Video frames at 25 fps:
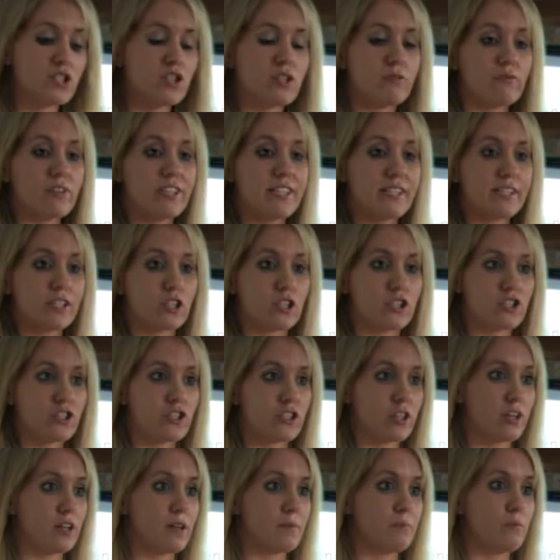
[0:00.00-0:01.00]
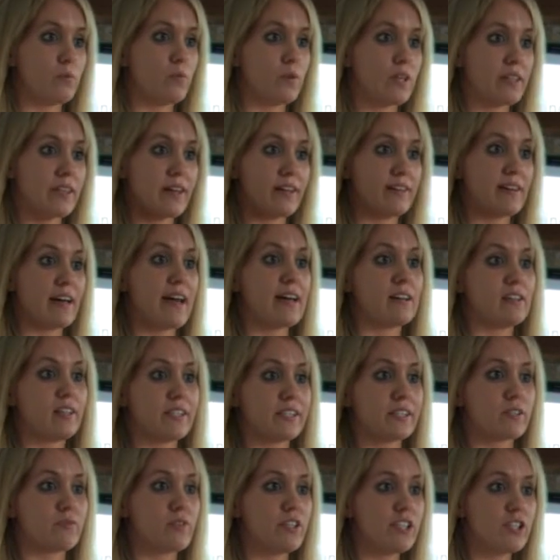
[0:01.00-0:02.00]
research, we then
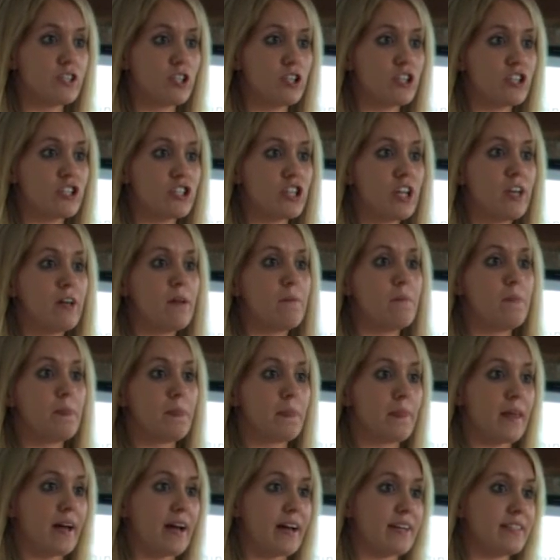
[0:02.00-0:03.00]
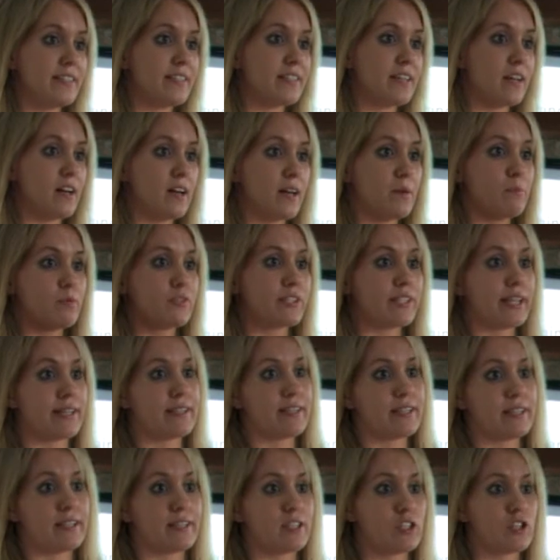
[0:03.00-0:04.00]
analyze the research and
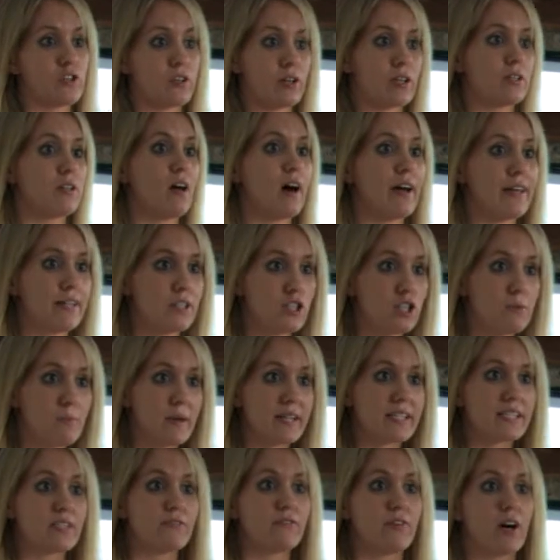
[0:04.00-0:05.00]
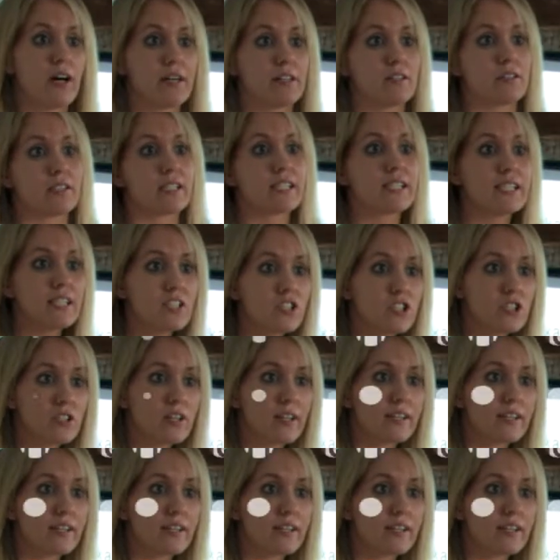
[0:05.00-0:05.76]
present it to the client, who makes the final decision